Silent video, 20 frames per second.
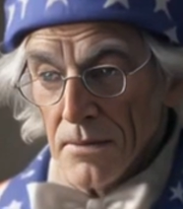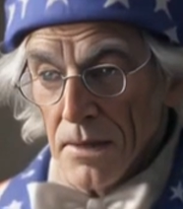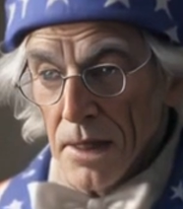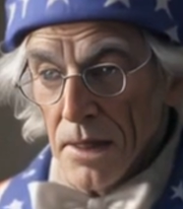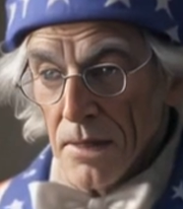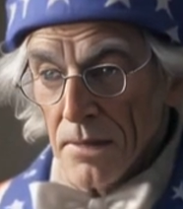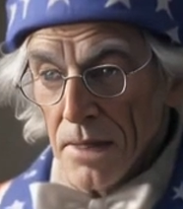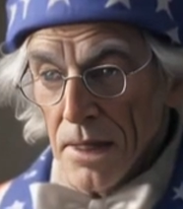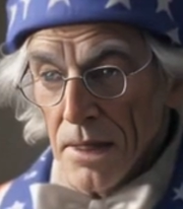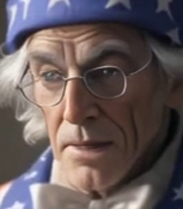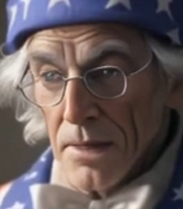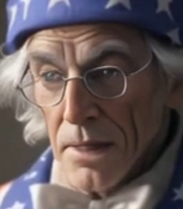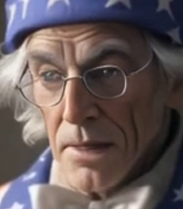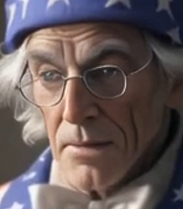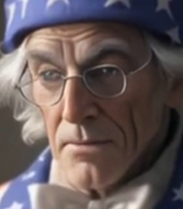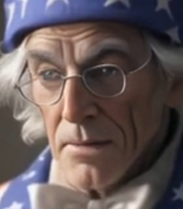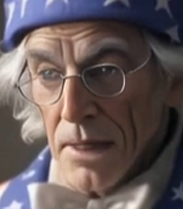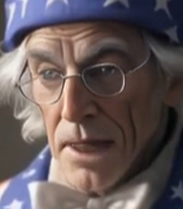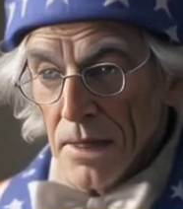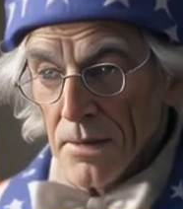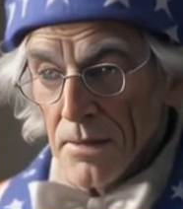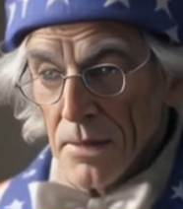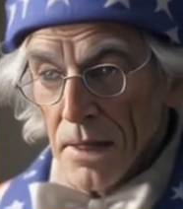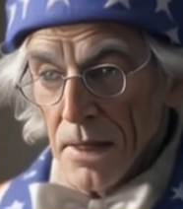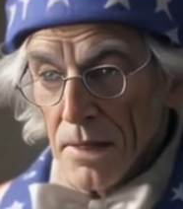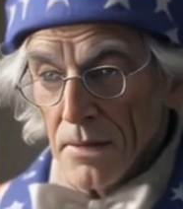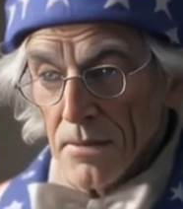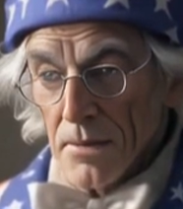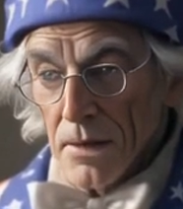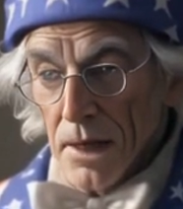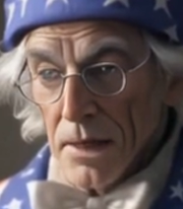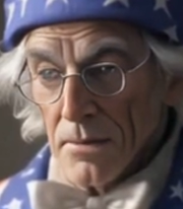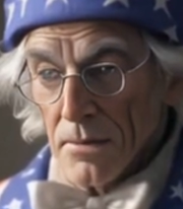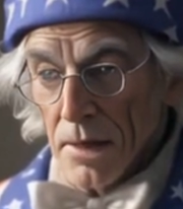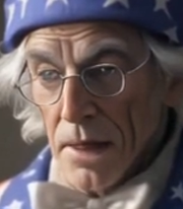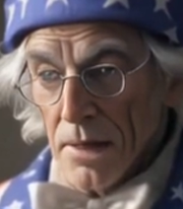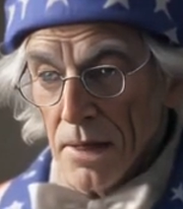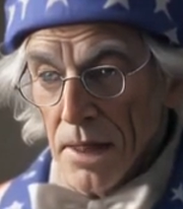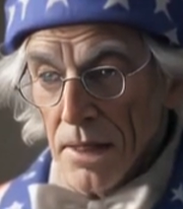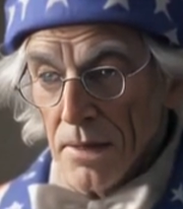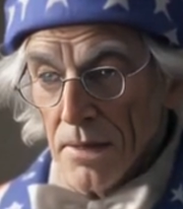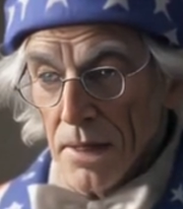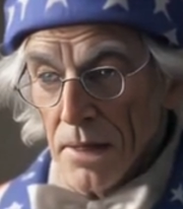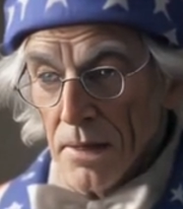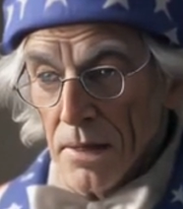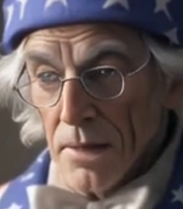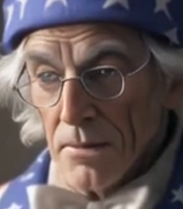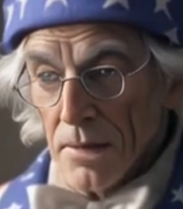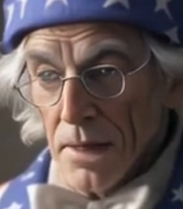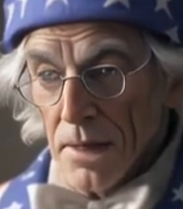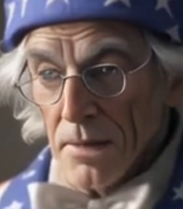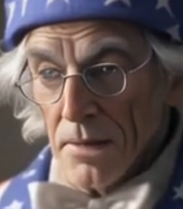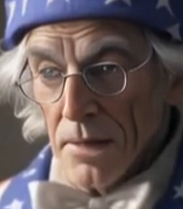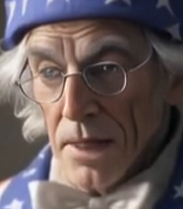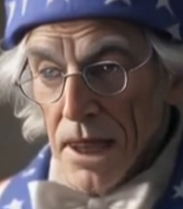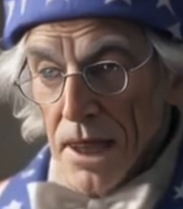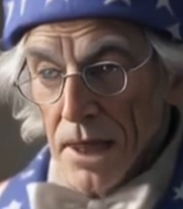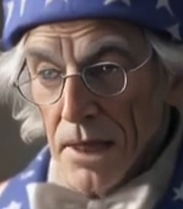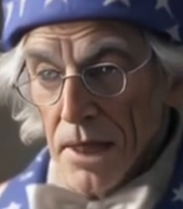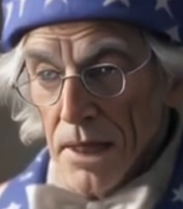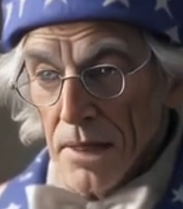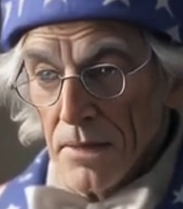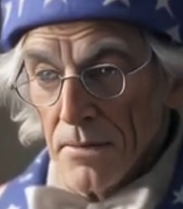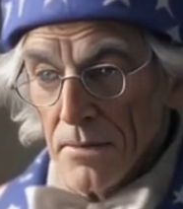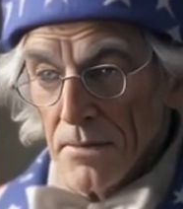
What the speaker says: for a system based on free markets and open trade,